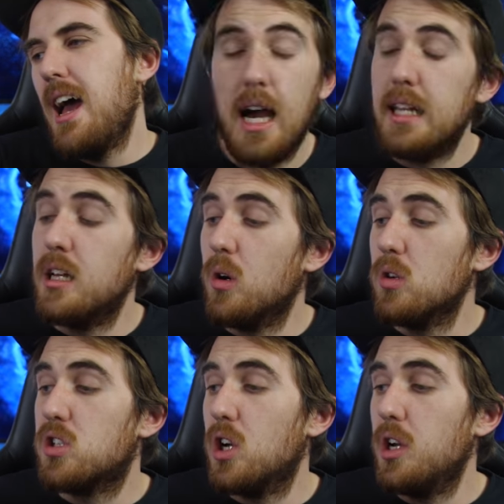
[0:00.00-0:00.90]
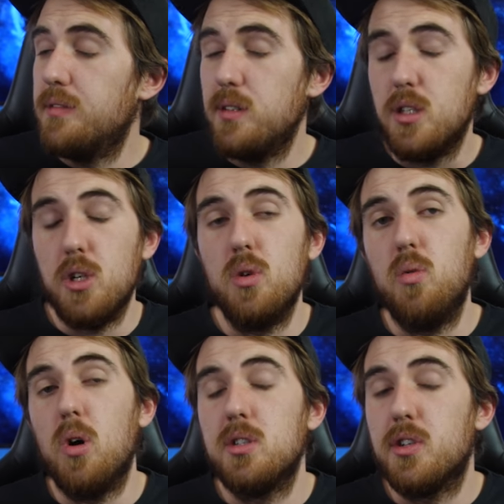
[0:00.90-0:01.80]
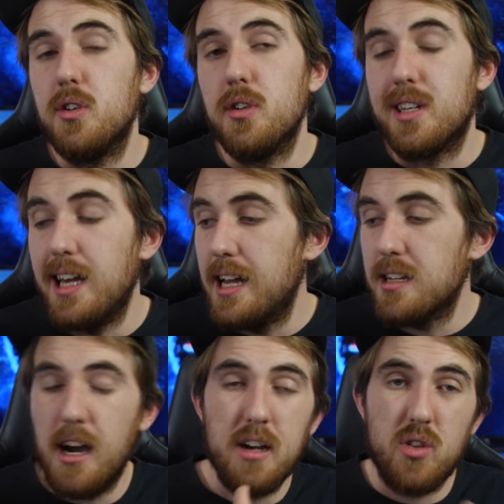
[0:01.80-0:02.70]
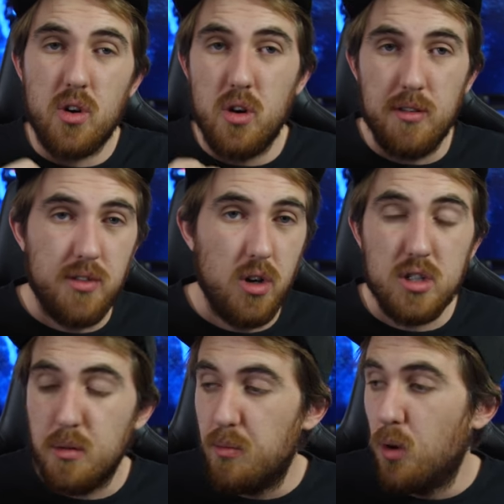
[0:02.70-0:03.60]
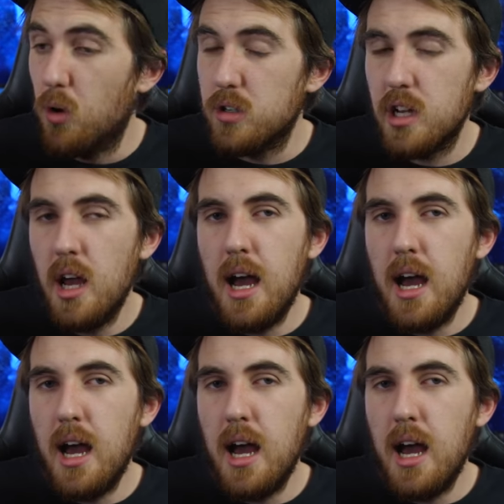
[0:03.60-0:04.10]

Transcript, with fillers: And then also, if you do want to get either of those boards,